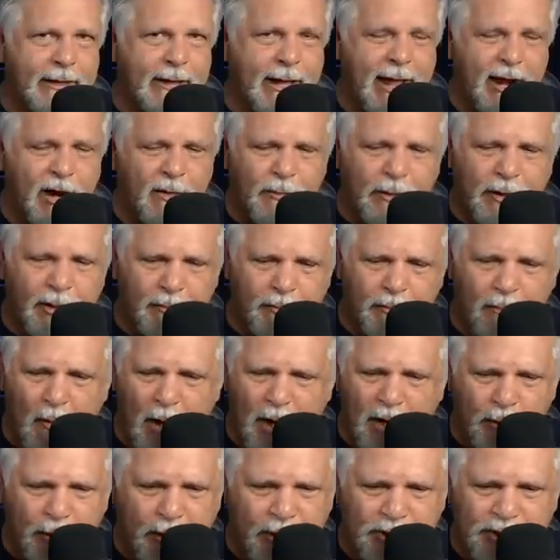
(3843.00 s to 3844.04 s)
I don't, one of the
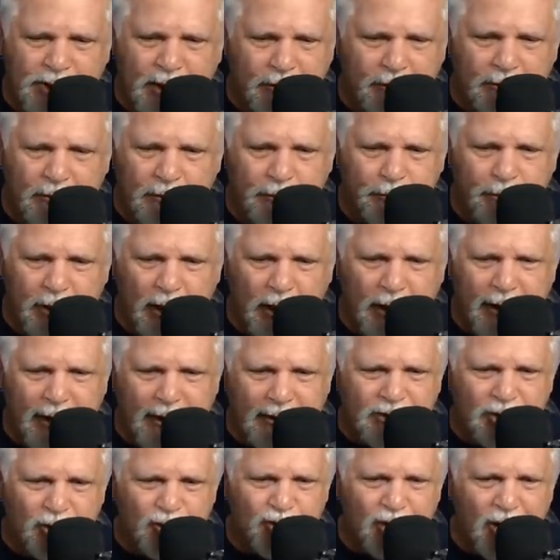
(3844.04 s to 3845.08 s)
moderators can put a link
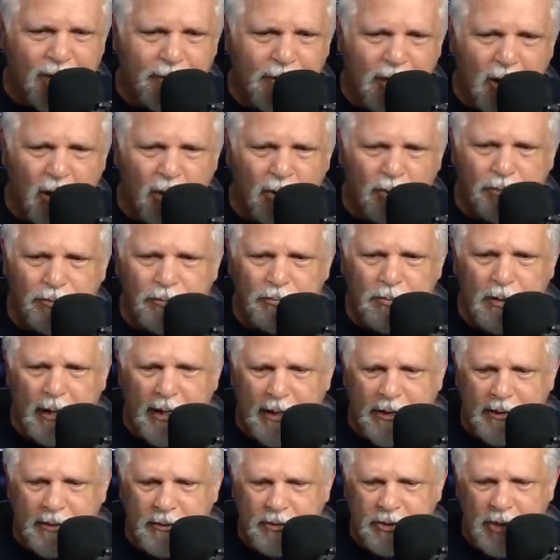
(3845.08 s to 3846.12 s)
to
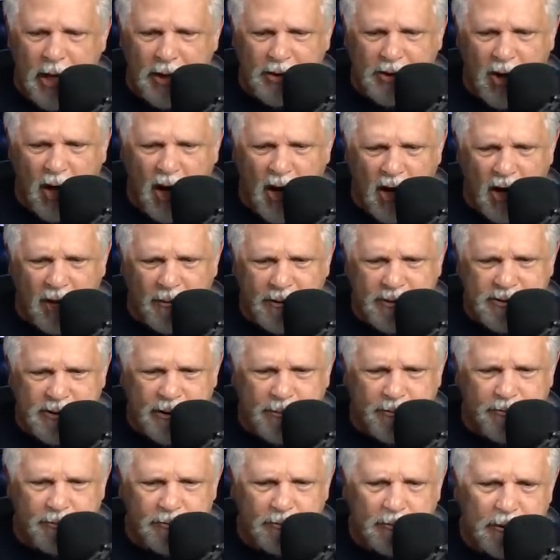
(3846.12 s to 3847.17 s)
Gemco.com. It's
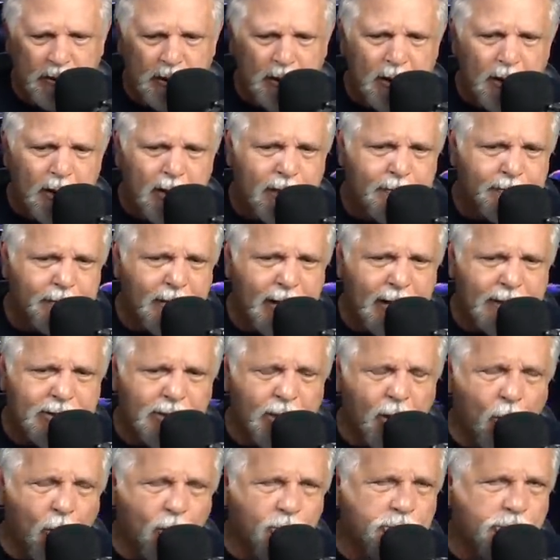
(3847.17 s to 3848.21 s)
an
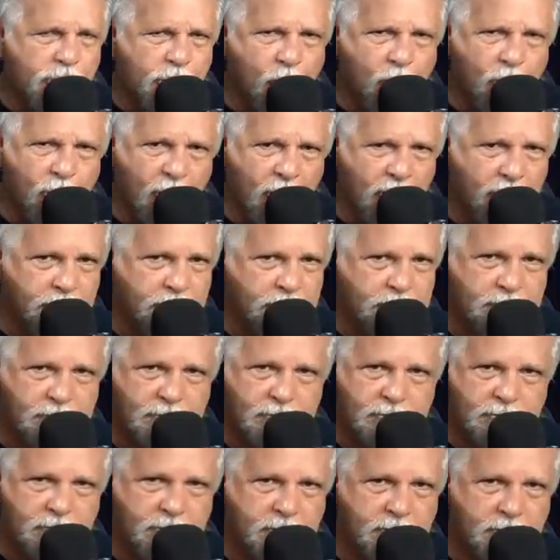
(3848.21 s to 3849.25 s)
old-school
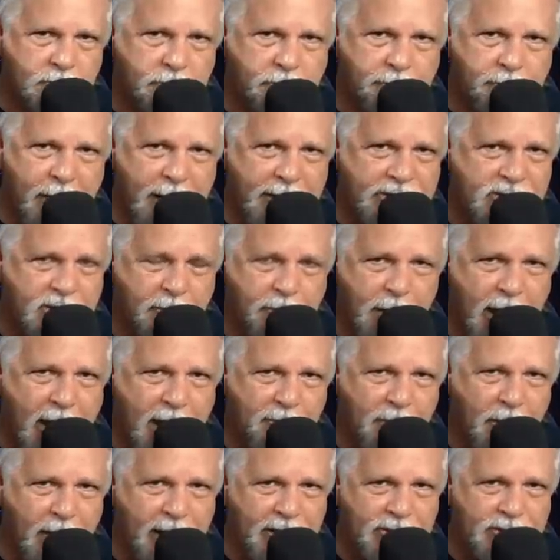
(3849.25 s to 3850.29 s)
pet supply
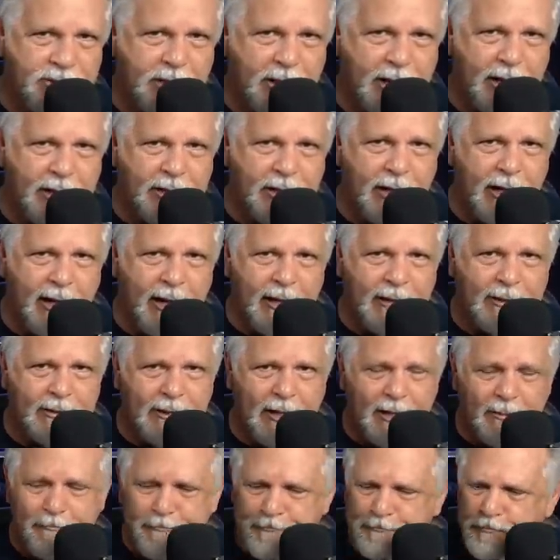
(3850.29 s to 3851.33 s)
place, and
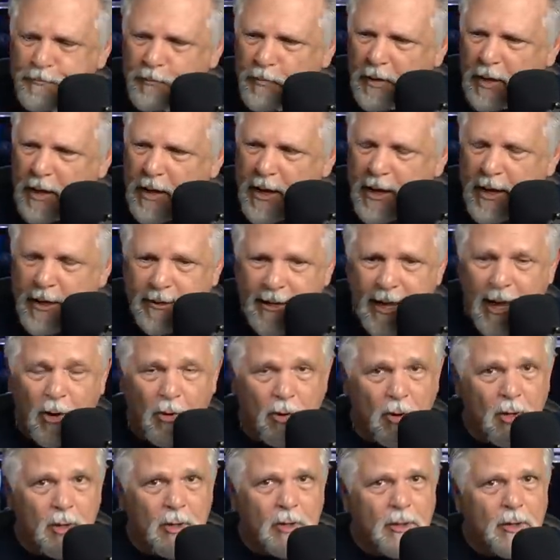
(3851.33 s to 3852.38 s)
now
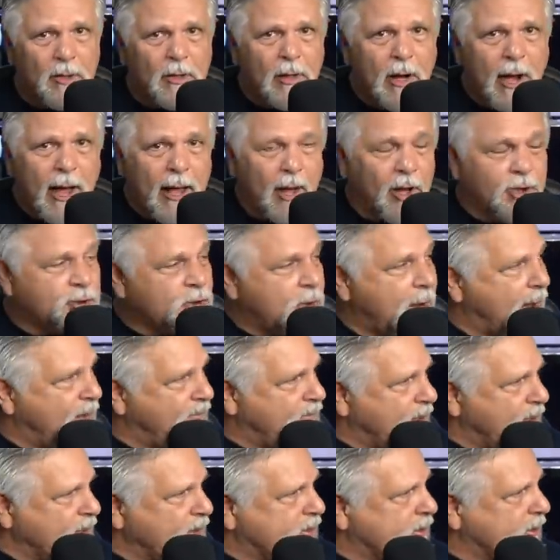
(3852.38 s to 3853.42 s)
I also have
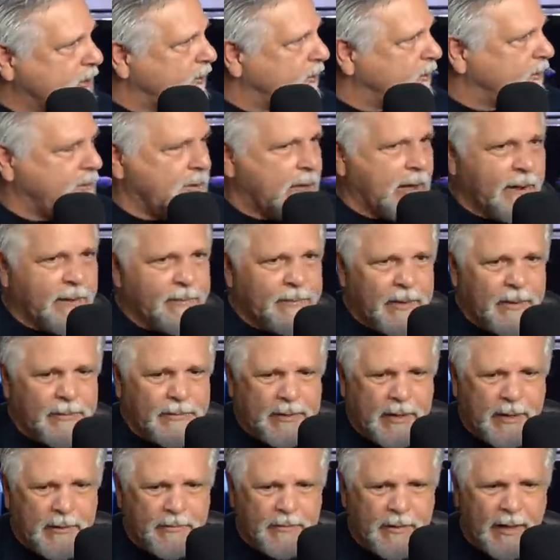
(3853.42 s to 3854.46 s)
these. I
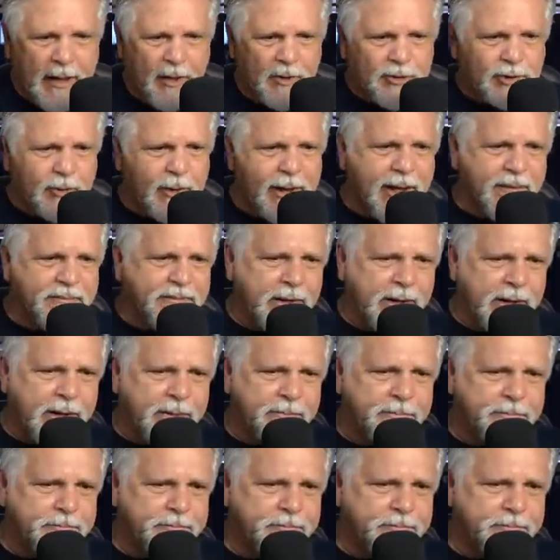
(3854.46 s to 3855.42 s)
also have the